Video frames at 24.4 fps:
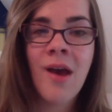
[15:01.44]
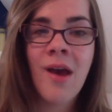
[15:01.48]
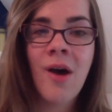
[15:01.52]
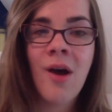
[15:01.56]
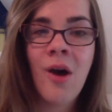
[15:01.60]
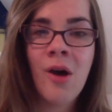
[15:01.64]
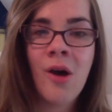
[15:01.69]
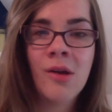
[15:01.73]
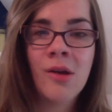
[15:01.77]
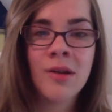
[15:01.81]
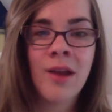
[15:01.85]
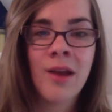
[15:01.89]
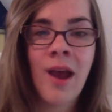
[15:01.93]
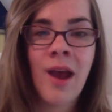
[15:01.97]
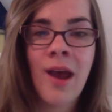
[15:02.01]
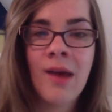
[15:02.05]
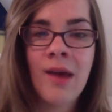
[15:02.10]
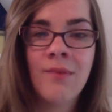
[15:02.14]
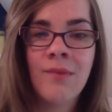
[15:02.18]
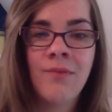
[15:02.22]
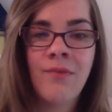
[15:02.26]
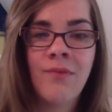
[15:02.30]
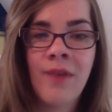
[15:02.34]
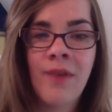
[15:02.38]

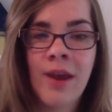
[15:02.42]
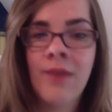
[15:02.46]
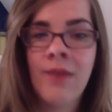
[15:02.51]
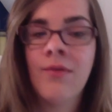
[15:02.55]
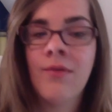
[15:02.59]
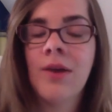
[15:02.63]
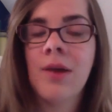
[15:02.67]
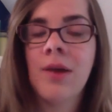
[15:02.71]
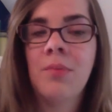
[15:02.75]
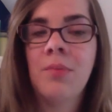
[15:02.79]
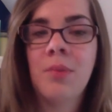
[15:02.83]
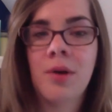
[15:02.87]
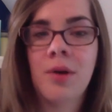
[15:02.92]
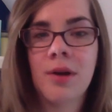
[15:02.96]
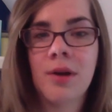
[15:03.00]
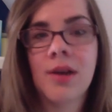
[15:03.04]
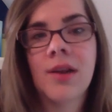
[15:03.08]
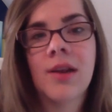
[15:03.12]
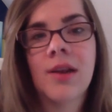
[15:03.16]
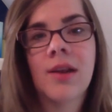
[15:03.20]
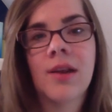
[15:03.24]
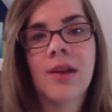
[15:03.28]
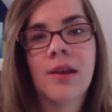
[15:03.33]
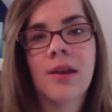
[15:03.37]
all-time favorite books
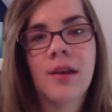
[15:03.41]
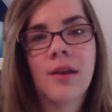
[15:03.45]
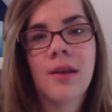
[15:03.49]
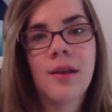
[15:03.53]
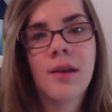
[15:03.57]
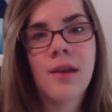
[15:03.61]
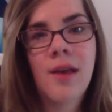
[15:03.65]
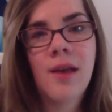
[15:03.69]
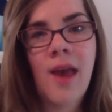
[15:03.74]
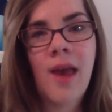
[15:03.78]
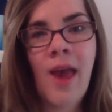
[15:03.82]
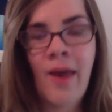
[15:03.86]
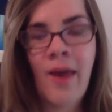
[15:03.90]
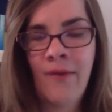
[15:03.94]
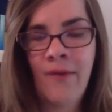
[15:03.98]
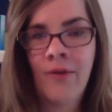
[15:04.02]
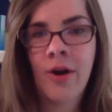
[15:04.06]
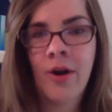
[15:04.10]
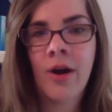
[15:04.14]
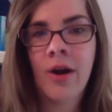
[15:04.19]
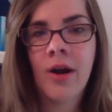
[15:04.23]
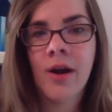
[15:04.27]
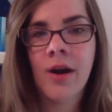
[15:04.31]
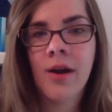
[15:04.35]

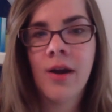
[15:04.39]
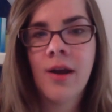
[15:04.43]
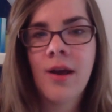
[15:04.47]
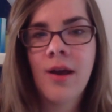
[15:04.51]
ever.